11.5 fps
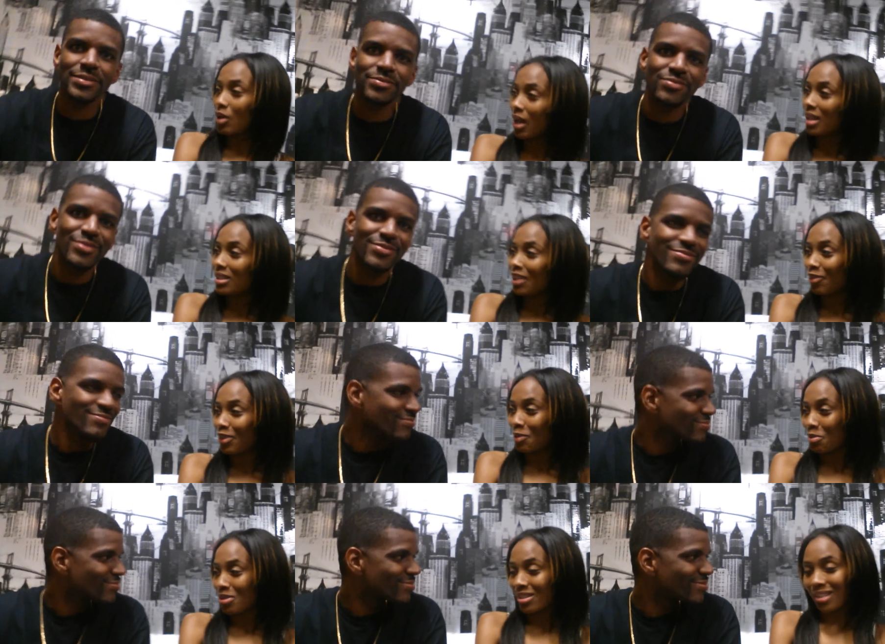Speaker 1: Well, I definitely
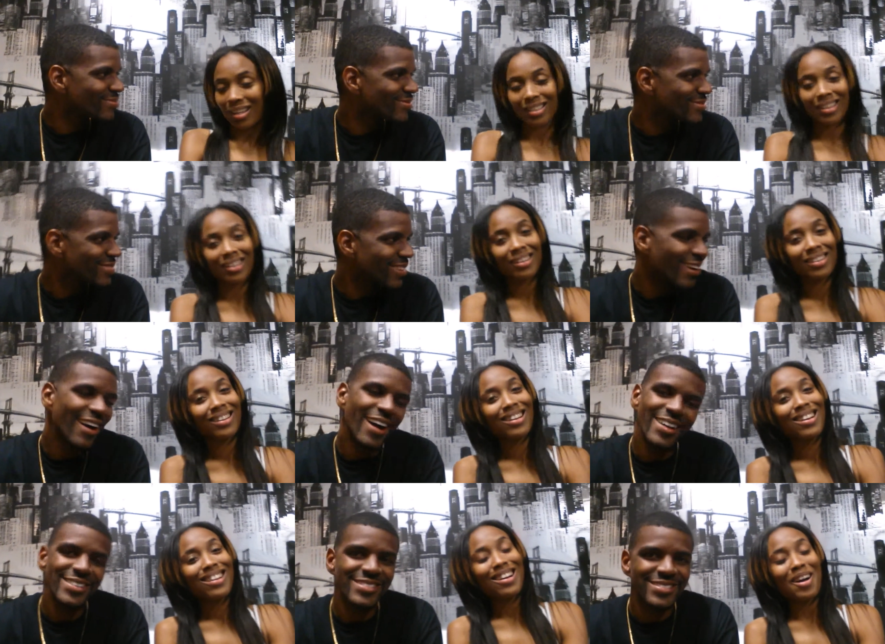appreciate that. All
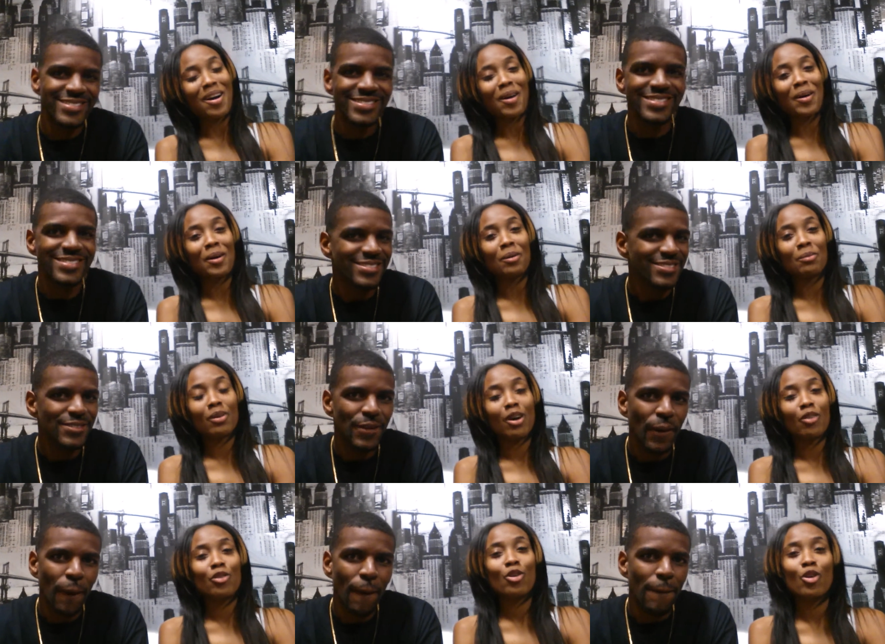right. Um,
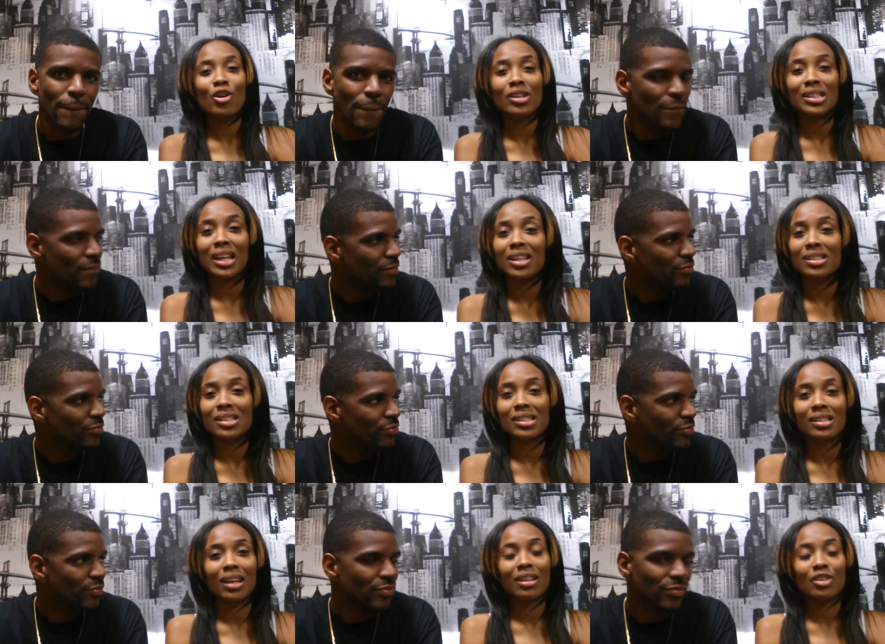of course, like you
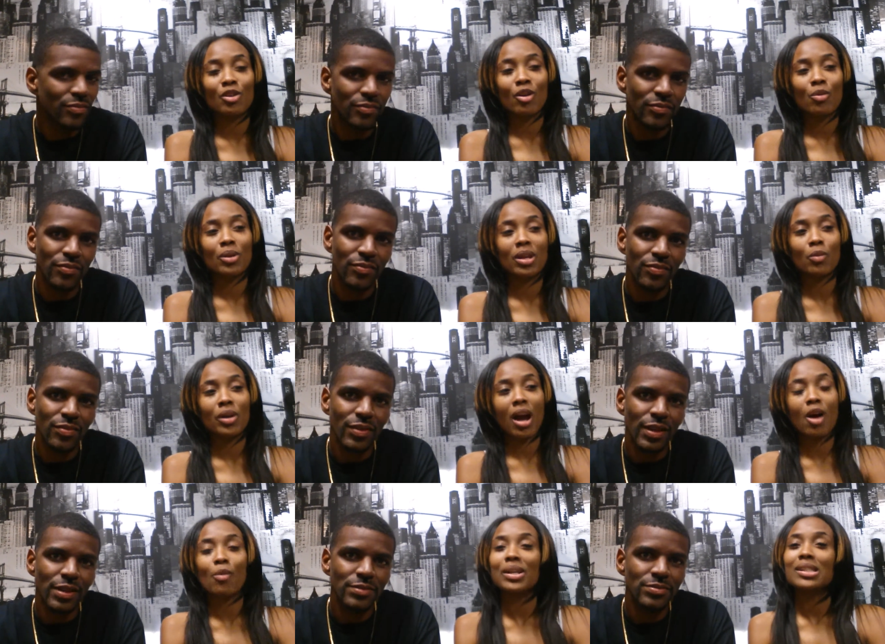just said, you know, we, we
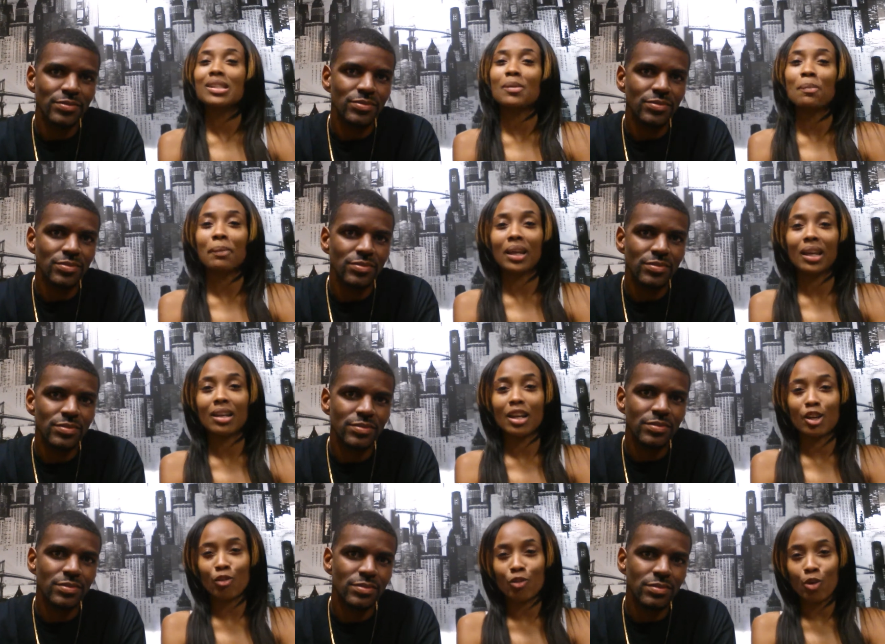always see men
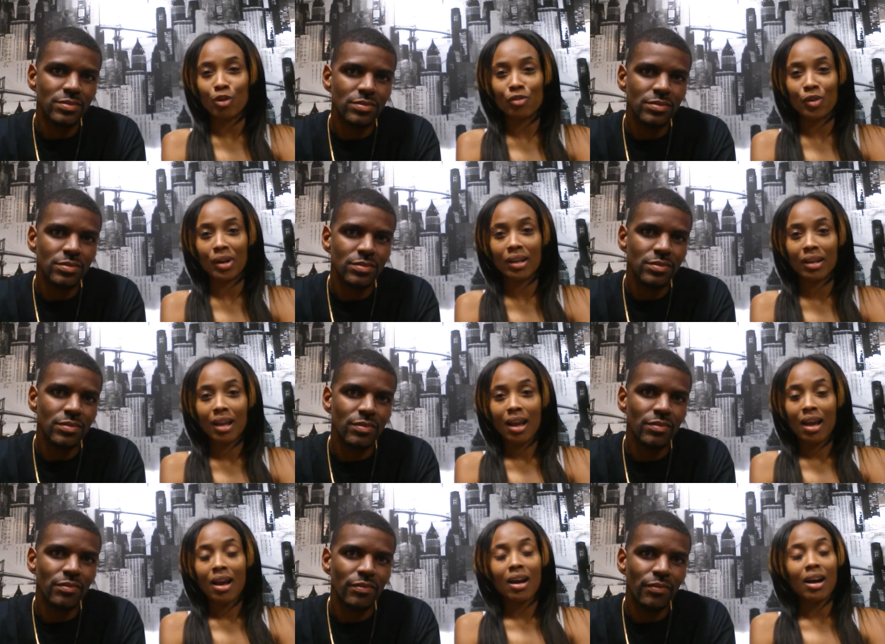in the forefront.
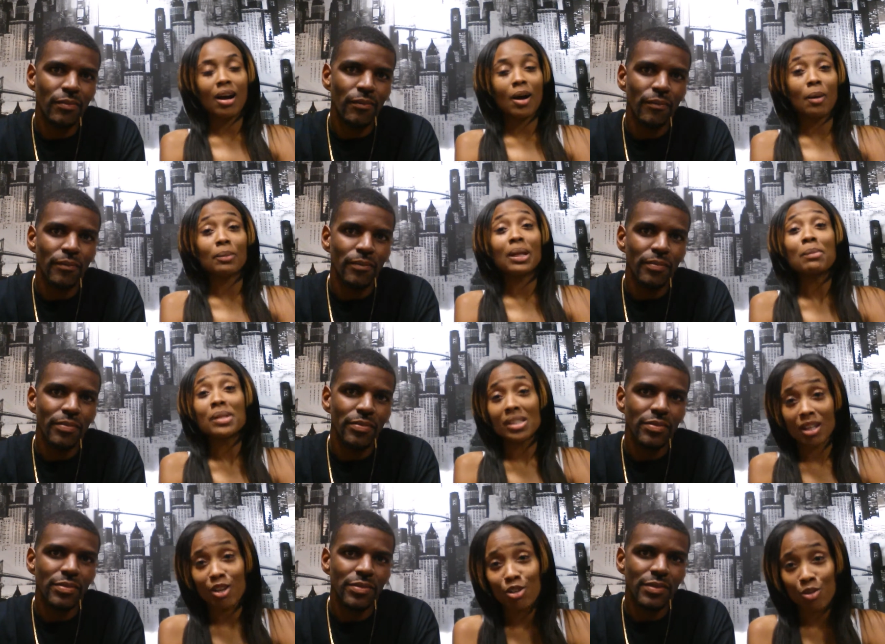Um, let me
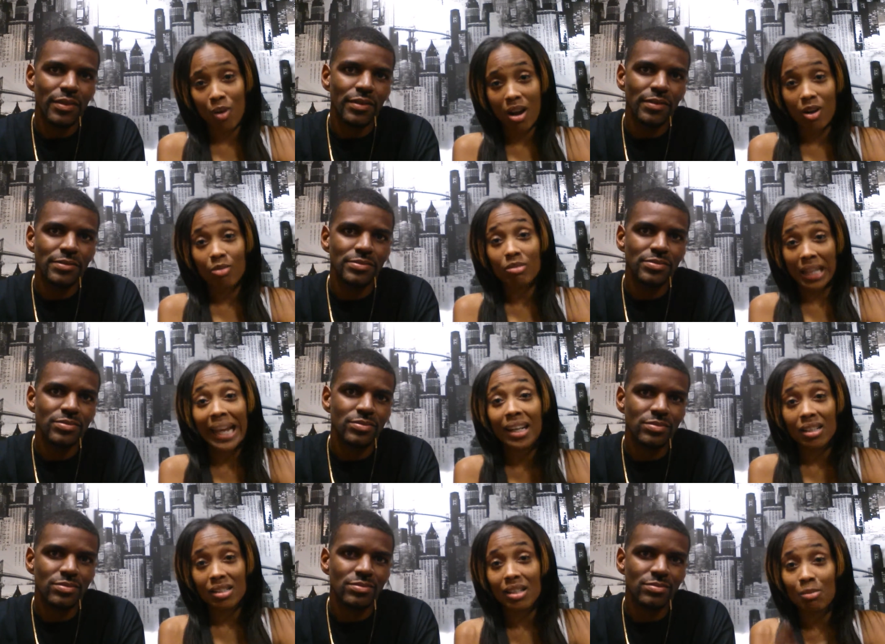tell you all,
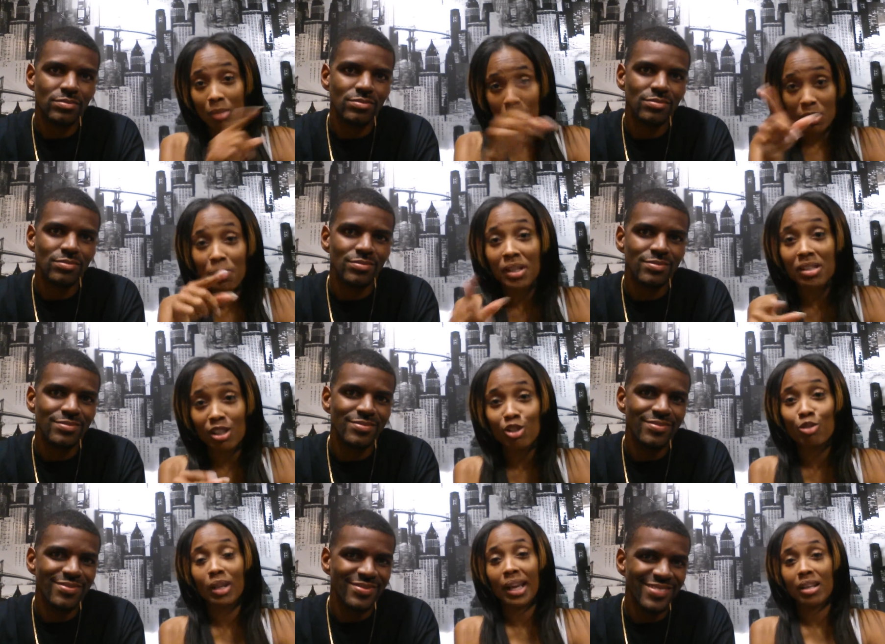ladies, and I'm, I'm speaking to
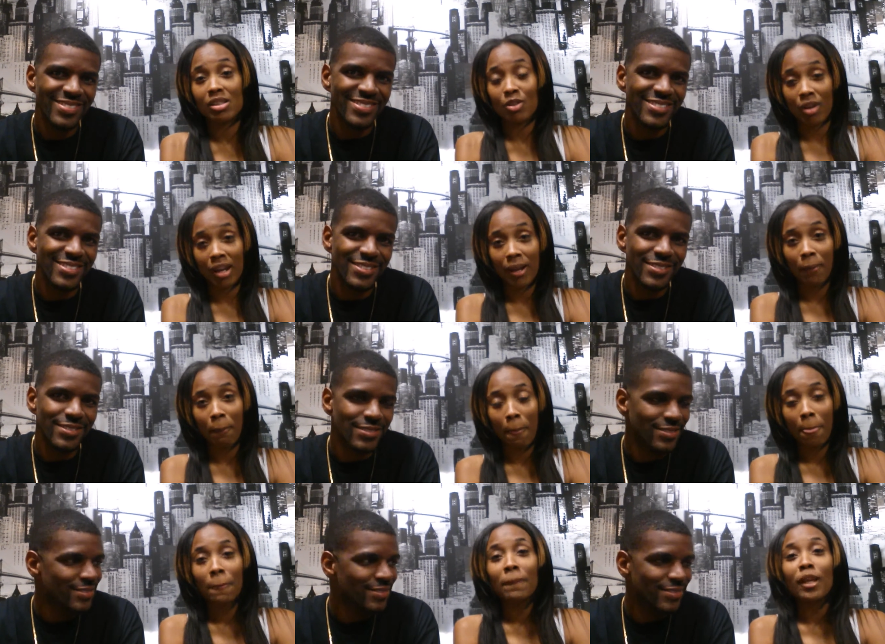you ladies, okay?